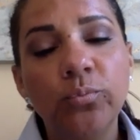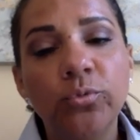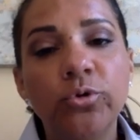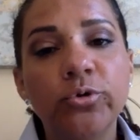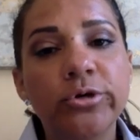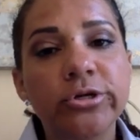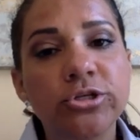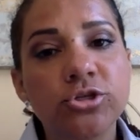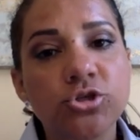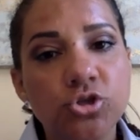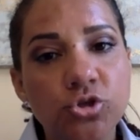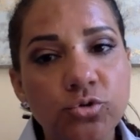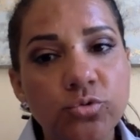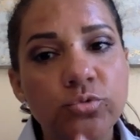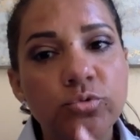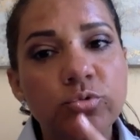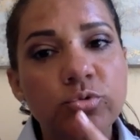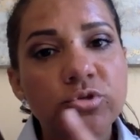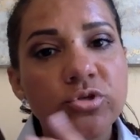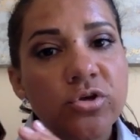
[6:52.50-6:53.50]
you can
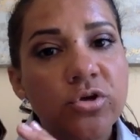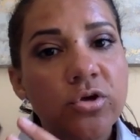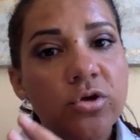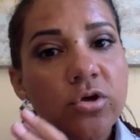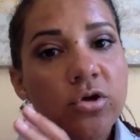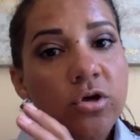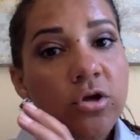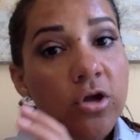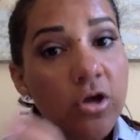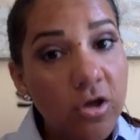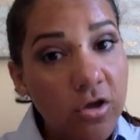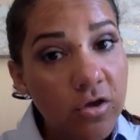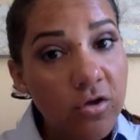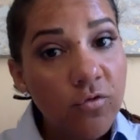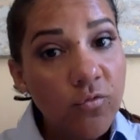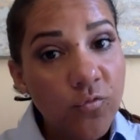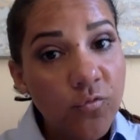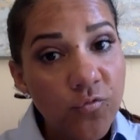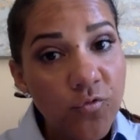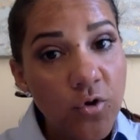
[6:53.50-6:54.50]
choose
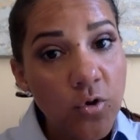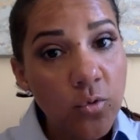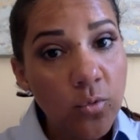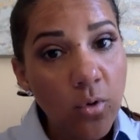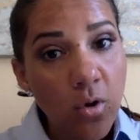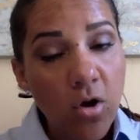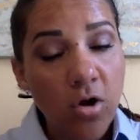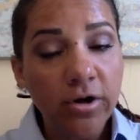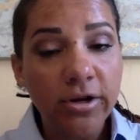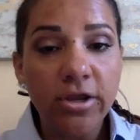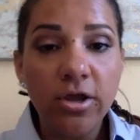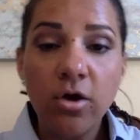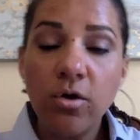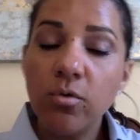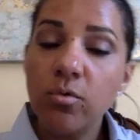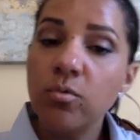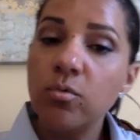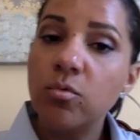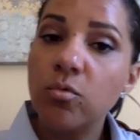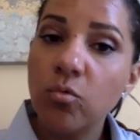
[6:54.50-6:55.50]
phone
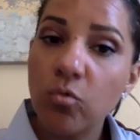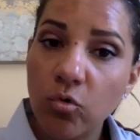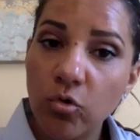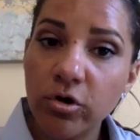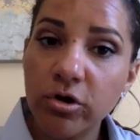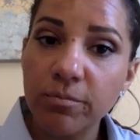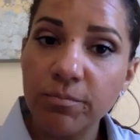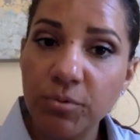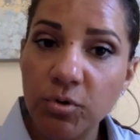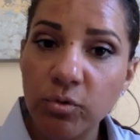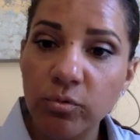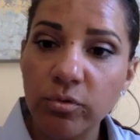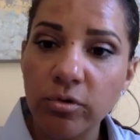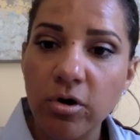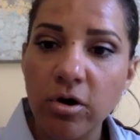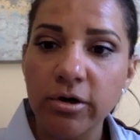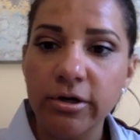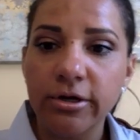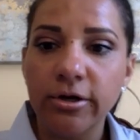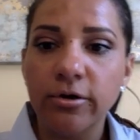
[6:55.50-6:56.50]
audio or computer
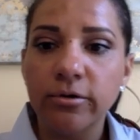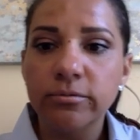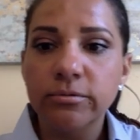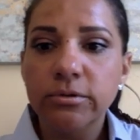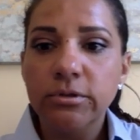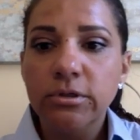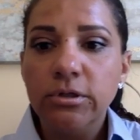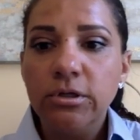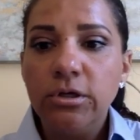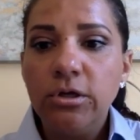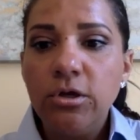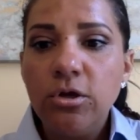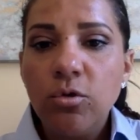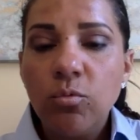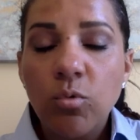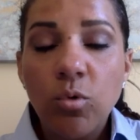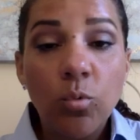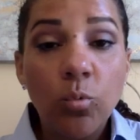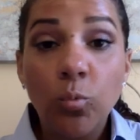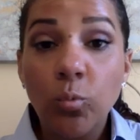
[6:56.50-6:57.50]
audio.
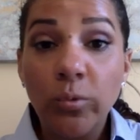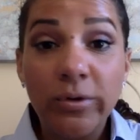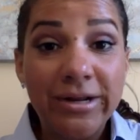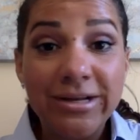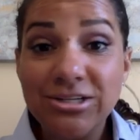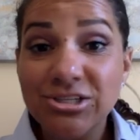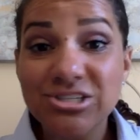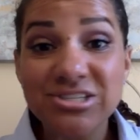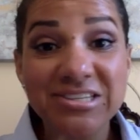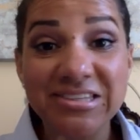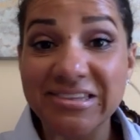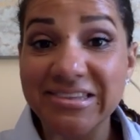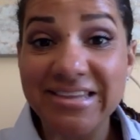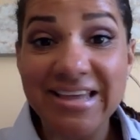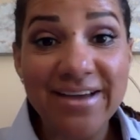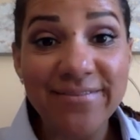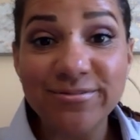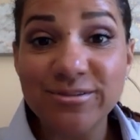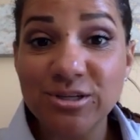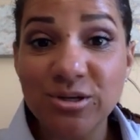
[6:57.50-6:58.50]
Well, when I just
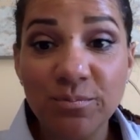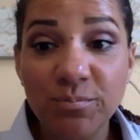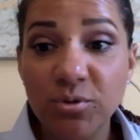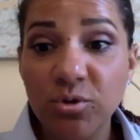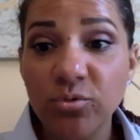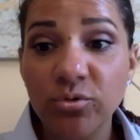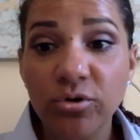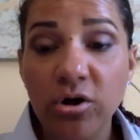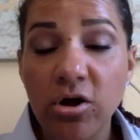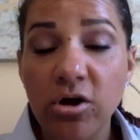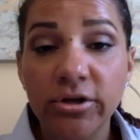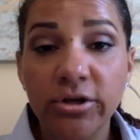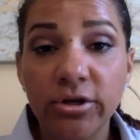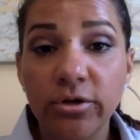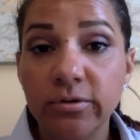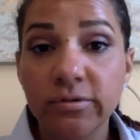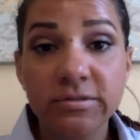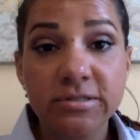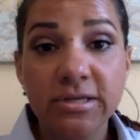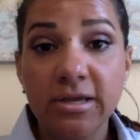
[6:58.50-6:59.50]
left computer audio,
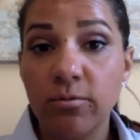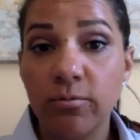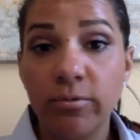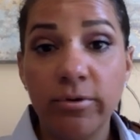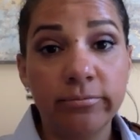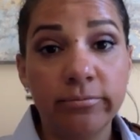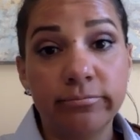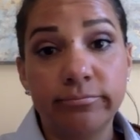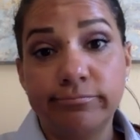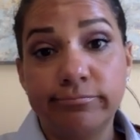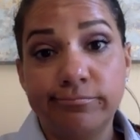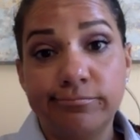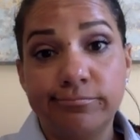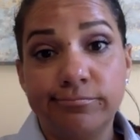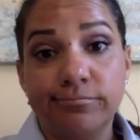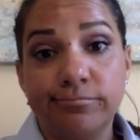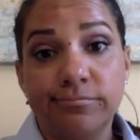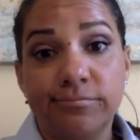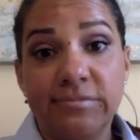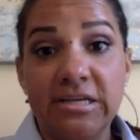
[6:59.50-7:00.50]
it's like, well,
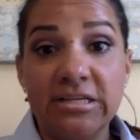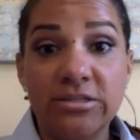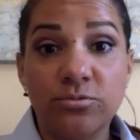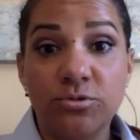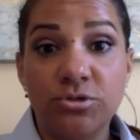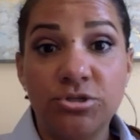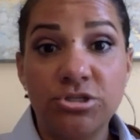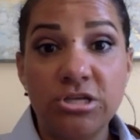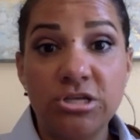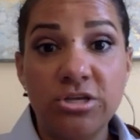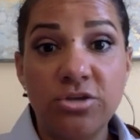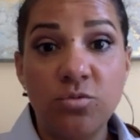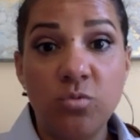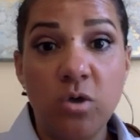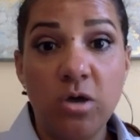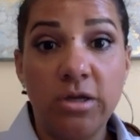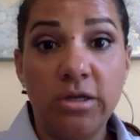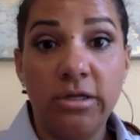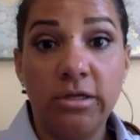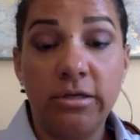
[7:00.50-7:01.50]
that's what you said you
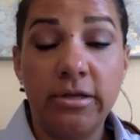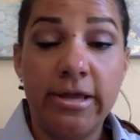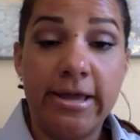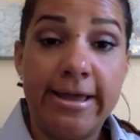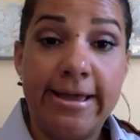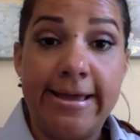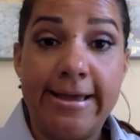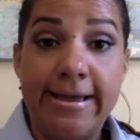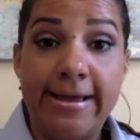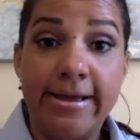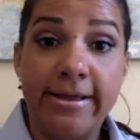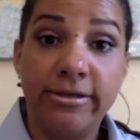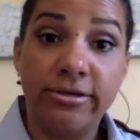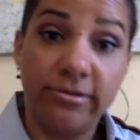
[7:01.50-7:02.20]
wanted and you